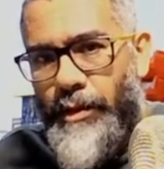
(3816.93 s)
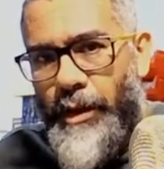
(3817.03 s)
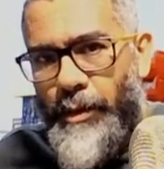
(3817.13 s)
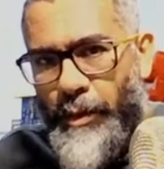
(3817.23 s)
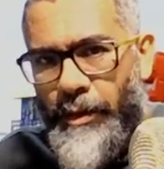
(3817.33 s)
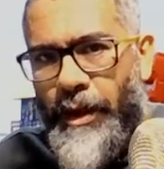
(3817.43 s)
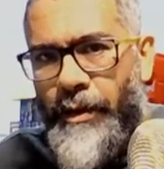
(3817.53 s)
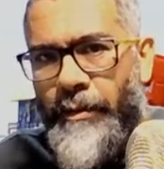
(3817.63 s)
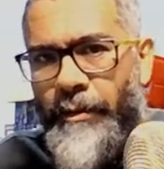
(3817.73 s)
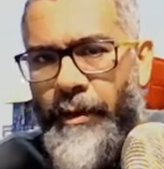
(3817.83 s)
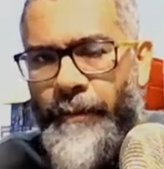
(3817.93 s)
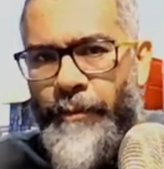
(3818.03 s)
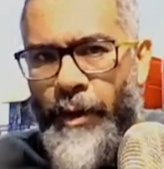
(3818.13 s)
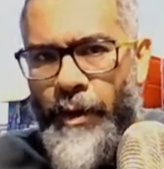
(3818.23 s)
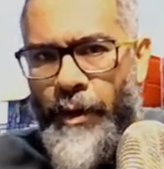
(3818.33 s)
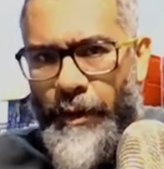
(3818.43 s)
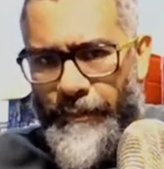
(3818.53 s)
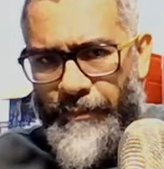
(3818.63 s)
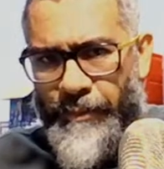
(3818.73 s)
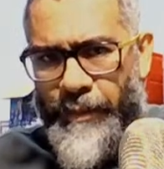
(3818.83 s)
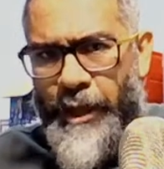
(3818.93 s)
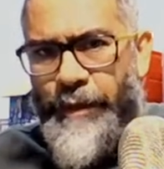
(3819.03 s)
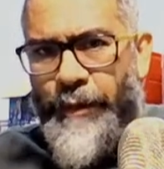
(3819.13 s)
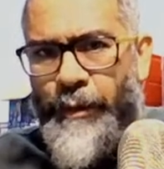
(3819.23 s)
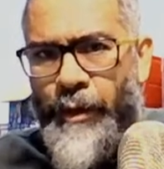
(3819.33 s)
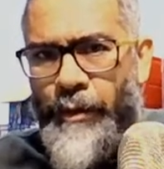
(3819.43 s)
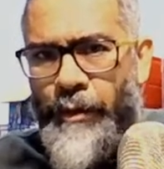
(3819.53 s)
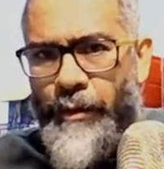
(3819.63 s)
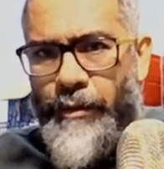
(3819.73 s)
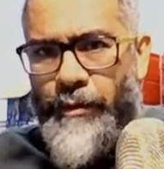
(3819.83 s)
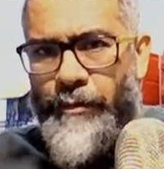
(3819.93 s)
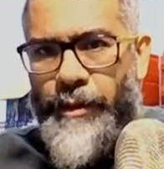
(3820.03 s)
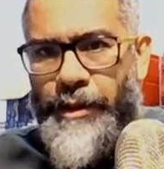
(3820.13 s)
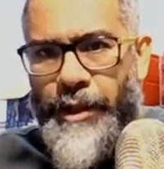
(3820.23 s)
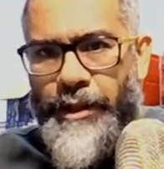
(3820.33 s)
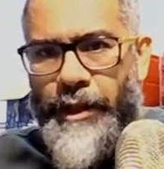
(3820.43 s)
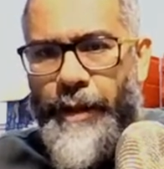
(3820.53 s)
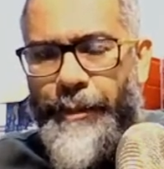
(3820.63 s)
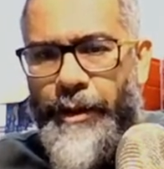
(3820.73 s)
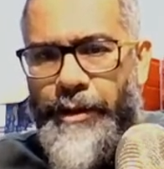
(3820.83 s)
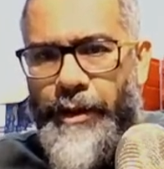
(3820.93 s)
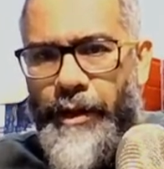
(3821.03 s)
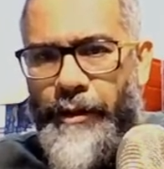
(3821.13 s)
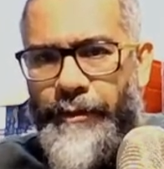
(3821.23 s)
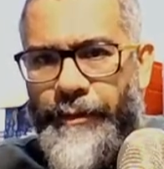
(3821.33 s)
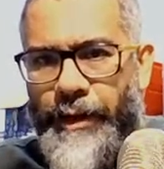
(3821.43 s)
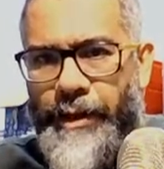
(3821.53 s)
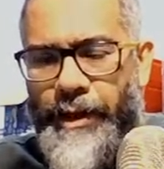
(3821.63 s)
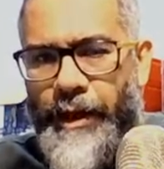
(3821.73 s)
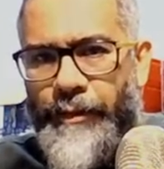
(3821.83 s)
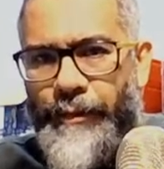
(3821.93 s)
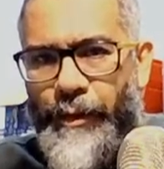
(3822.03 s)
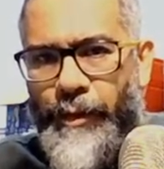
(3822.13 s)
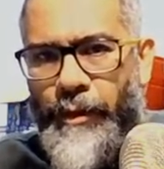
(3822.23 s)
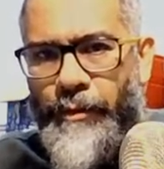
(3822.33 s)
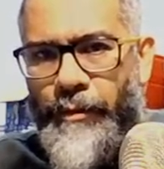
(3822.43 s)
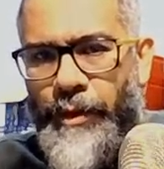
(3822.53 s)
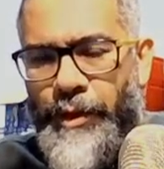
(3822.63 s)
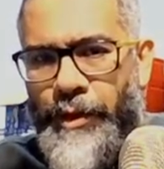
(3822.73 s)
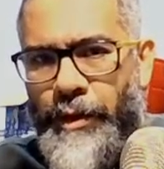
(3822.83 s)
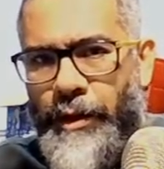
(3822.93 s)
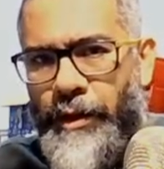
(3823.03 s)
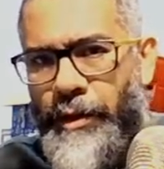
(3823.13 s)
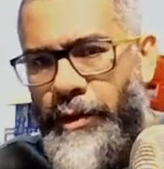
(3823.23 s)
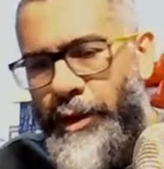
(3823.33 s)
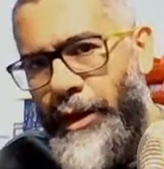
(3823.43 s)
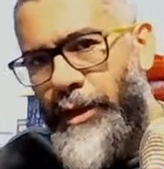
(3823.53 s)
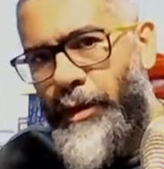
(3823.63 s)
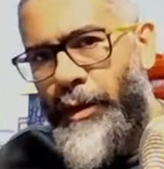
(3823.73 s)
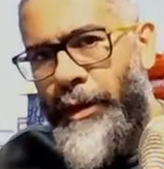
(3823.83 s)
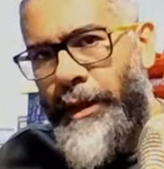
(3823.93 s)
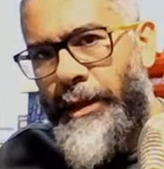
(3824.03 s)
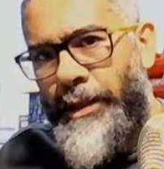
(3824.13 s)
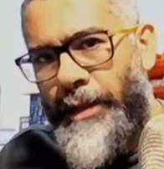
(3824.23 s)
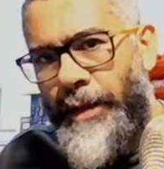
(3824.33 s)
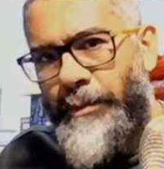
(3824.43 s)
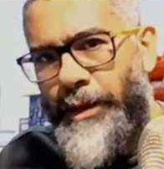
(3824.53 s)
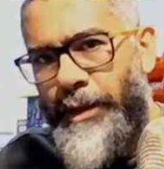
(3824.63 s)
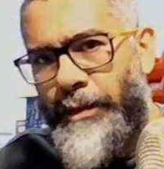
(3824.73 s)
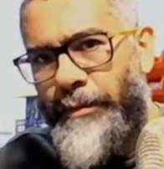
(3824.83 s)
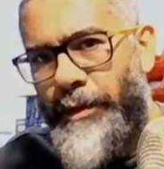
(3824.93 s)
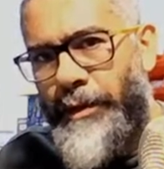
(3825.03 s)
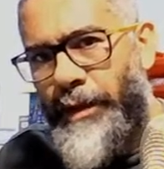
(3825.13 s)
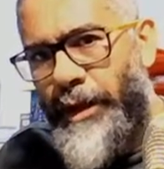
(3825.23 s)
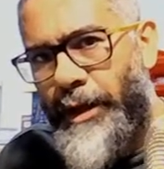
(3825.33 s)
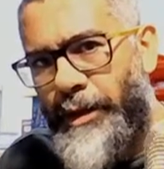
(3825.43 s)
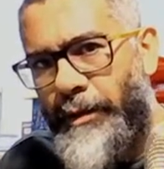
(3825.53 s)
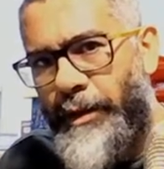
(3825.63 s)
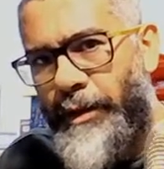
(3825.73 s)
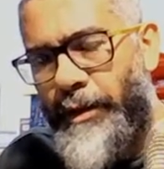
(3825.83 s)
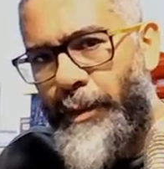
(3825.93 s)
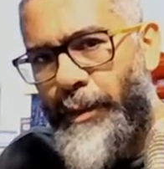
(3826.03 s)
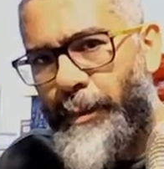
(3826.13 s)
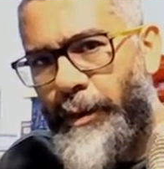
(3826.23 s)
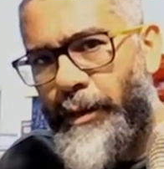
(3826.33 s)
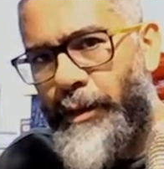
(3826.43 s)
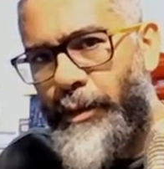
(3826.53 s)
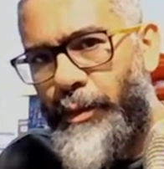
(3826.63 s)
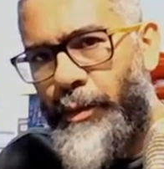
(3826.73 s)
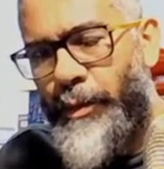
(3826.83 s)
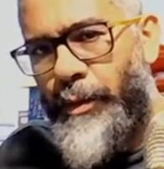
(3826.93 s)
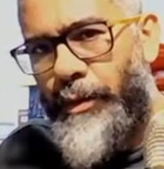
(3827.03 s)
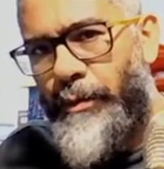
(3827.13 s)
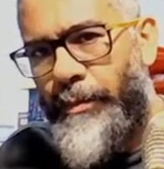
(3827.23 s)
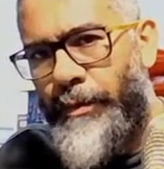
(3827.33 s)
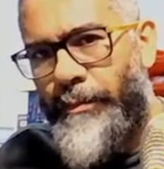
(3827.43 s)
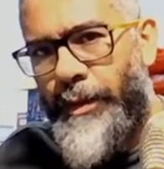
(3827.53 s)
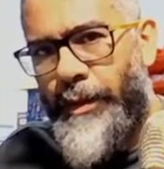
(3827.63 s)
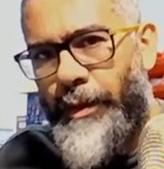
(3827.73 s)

So now this photon will just copy itself a second photon, which is just going in the same direction, with the perpendicular to the mirror.